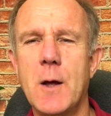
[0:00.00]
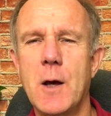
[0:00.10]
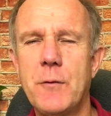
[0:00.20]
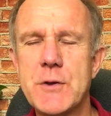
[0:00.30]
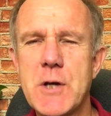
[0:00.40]

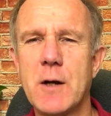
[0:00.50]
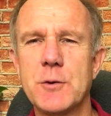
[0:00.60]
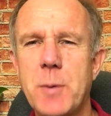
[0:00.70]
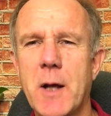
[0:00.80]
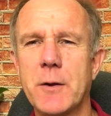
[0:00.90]
If your channel
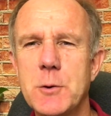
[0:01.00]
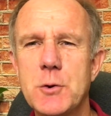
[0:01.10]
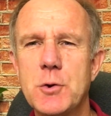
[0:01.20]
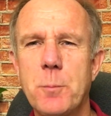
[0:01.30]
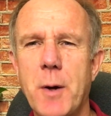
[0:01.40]
is part of the
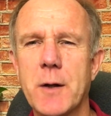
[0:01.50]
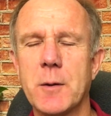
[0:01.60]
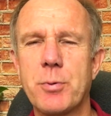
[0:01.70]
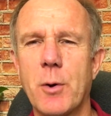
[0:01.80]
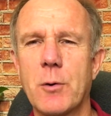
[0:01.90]
YouTube Partner
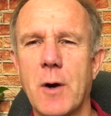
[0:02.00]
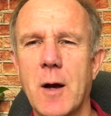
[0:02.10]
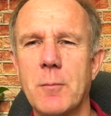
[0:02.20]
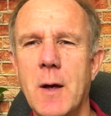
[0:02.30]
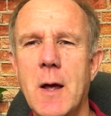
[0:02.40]

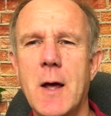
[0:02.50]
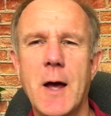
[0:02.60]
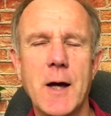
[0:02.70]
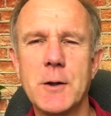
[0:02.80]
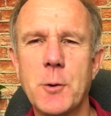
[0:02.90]
Program
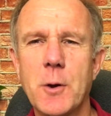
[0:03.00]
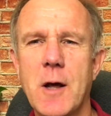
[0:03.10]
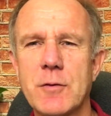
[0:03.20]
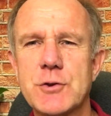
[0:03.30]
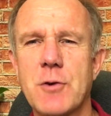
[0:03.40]
and you don't
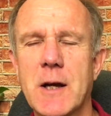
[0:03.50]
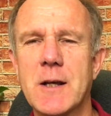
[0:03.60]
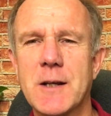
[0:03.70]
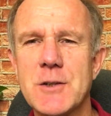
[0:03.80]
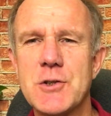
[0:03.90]
have a strike
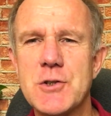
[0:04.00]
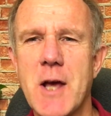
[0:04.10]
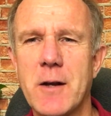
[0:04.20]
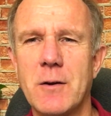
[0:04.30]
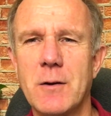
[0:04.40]
against your
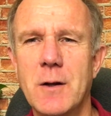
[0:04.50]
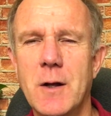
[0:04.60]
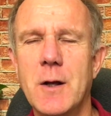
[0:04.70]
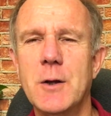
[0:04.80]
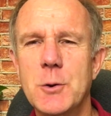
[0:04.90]
channel,
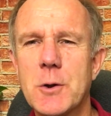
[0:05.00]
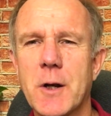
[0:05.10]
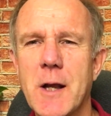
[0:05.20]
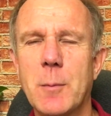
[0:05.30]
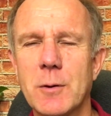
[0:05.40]
you can
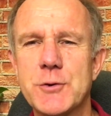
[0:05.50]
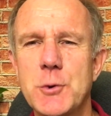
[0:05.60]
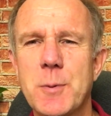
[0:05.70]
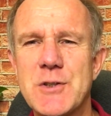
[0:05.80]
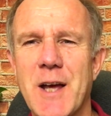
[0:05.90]
enable
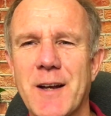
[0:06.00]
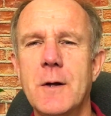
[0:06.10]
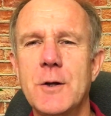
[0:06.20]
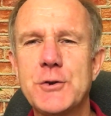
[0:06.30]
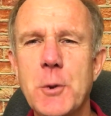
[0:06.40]
Super Chat.
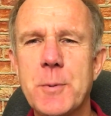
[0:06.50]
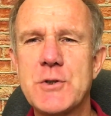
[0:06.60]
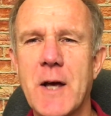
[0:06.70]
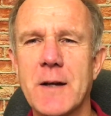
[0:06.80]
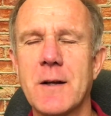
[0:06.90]
Super
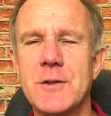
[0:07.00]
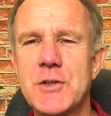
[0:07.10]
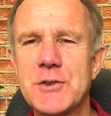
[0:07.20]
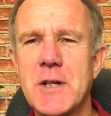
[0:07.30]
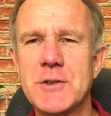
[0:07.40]
Chat,
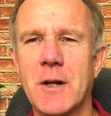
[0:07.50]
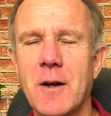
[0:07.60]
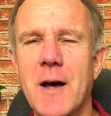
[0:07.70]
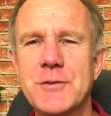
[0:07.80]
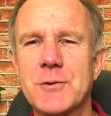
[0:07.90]
just as in a
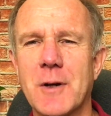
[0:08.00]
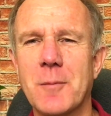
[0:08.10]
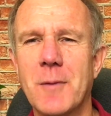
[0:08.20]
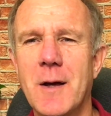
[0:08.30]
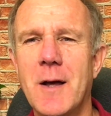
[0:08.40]
live
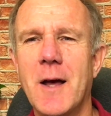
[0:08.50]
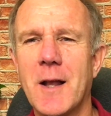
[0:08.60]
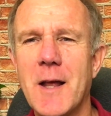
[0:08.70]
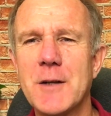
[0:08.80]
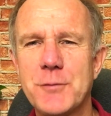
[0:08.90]
stream,
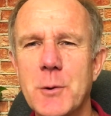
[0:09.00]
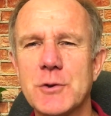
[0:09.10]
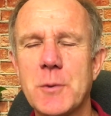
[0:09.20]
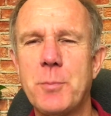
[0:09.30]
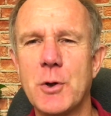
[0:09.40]
allows
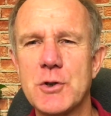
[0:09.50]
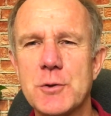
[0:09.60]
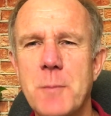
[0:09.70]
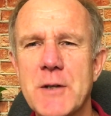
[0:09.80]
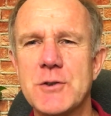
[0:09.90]
viewers to
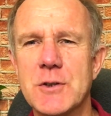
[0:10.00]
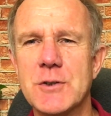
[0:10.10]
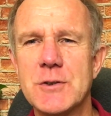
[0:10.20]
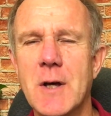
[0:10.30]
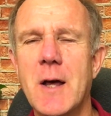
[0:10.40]
purchase
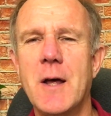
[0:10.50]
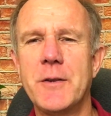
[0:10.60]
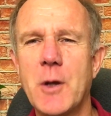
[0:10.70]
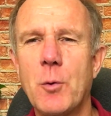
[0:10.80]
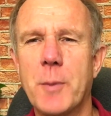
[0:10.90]
messages
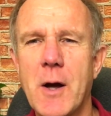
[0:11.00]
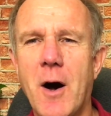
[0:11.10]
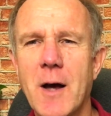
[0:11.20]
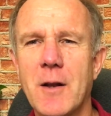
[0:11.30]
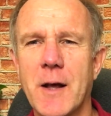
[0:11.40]
that will be
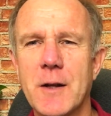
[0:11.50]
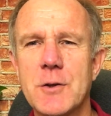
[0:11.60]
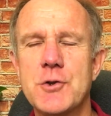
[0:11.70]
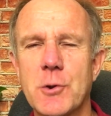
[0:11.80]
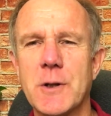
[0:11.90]

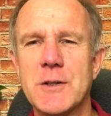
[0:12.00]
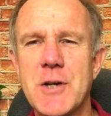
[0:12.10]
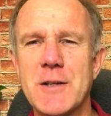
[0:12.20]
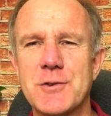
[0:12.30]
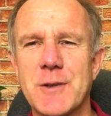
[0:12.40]
highlighted during the
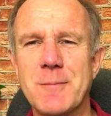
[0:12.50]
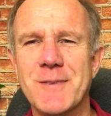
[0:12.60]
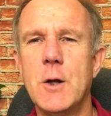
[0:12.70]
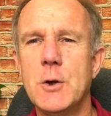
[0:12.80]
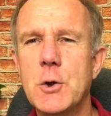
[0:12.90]
chat stream.
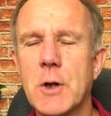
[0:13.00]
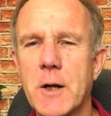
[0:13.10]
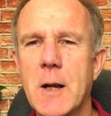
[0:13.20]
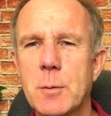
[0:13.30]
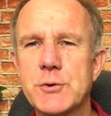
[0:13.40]
You can
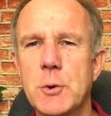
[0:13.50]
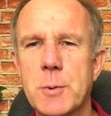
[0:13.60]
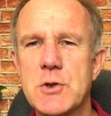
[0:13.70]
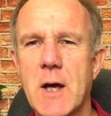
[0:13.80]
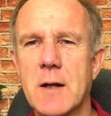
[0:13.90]
enable Super
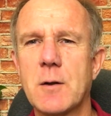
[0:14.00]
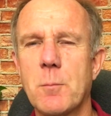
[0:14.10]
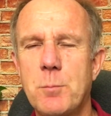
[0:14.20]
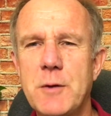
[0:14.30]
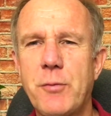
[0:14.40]

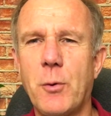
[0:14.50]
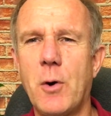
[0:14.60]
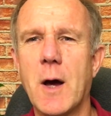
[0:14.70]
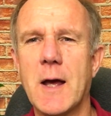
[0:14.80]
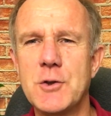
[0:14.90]
Chat
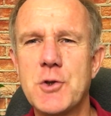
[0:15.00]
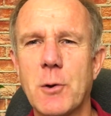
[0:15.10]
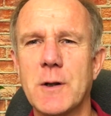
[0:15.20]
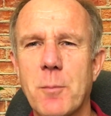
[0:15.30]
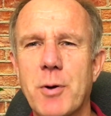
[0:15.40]
before and
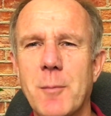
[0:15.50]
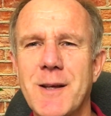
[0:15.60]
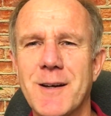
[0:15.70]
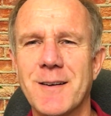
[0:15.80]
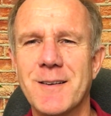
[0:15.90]
during the
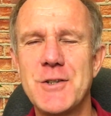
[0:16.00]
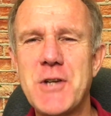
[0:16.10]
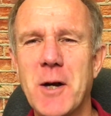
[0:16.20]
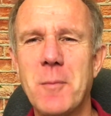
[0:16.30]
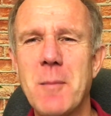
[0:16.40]
premiere.
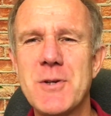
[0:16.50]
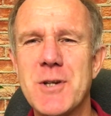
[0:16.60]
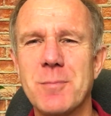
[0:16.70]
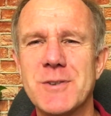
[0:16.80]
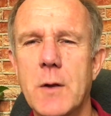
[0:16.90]
Channel
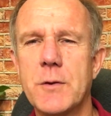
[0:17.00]
memberships.